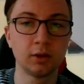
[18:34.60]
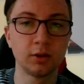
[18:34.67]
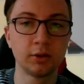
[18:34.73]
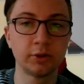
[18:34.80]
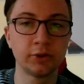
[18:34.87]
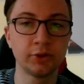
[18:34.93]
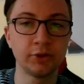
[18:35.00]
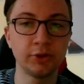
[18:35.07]

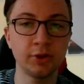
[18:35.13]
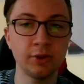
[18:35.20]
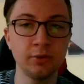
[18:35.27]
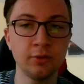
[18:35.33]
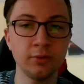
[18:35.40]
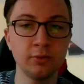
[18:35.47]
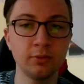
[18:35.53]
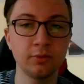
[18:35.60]

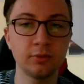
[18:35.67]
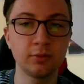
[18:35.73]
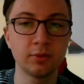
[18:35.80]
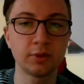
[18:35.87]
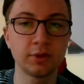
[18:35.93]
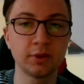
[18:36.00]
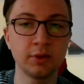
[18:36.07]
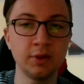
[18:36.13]
So
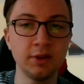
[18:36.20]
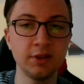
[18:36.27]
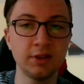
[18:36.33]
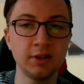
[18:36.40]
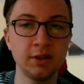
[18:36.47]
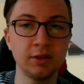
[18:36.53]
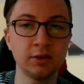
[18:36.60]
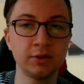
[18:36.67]
this
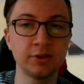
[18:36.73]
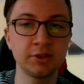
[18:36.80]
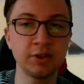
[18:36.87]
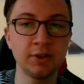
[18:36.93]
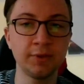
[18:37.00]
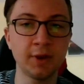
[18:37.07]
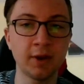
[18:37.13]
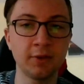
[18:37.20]
little
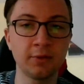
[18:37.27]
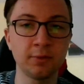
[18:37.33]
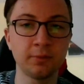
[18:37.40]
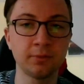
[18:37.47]
c5